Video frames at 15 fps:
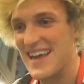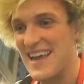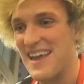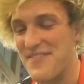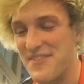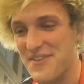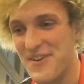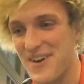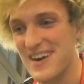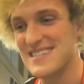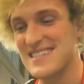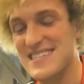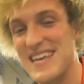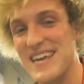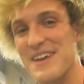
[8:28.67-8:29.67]
If you
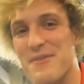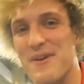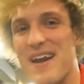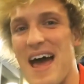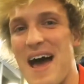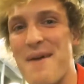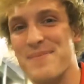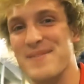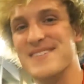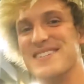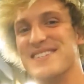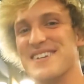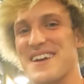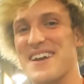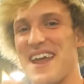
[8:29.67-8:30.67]
wanna see what
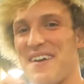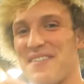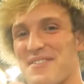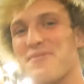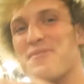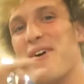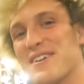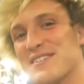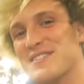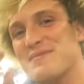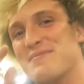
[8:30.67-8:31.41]
happens, you're gonna have to watch